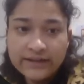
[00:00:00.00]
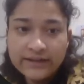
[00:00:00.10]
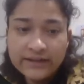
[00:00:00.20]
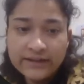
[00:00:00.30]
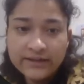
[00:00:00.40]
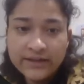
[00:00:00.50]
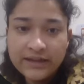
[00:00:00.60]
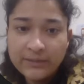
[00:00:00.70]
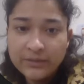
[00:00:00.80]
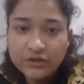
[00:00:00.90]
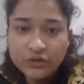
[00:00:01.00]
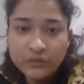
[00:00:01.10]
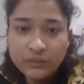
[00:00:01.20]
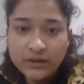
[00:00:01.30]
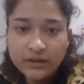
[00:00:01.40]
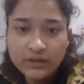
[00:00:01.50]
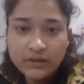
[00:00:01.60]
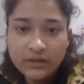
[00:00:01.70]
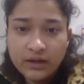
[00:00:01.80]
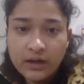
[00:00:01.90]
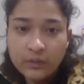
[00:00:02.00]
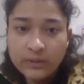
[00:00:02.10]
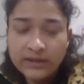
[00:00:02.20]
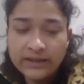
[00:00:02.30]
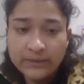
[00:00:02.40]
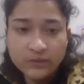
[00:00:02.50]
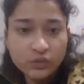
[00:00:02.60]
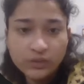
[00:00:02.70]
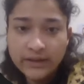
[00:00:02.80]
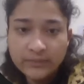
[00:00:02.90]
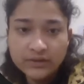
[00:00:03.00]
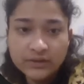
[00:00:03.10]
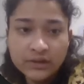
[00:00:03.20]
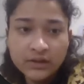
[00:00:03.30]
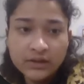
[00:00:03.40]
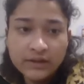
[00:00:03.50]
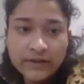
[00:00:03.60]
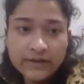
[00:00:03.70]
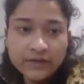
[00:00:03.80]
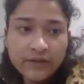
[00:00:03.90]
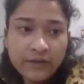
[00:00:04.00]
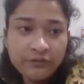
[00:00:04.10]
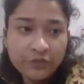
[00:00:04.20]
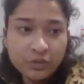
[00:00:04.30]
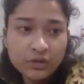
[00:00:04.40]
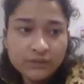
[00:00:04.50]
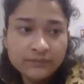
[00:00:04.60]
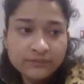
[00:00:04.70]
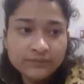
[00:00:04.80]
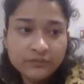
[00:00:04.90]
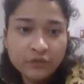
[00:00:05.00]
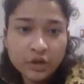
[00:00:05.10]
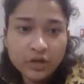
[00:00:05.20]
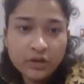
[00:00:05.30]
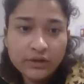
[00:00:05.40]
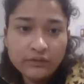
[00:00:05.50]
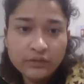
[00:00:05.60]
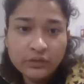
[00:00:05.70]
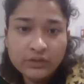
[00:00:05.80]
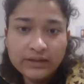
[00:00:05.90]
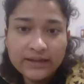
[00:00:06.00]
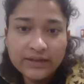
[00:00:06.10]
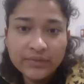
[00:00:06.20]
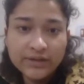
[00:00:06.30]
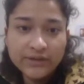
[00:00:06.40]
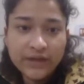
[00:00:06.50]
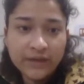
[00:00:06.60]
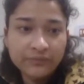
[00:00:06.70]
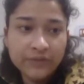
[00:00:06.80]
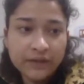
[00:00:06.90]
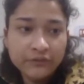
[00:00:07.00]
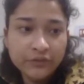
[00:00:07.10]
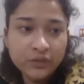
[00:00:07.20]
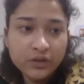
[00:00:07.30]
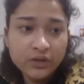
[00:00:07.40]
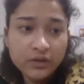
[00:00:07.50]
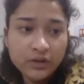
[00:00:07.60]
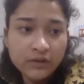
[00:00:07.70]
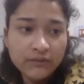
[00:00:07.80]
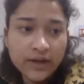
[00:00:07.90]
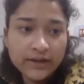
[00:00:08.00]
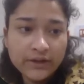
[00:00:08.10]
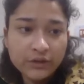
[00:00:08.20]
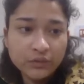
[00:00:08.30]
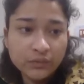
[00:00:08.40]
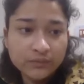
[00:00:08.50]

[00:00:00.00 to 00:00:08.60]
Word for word: each element should be how many times? 2 times. That is, we have 4. What all unique elements we have? We have 4 1 and 2.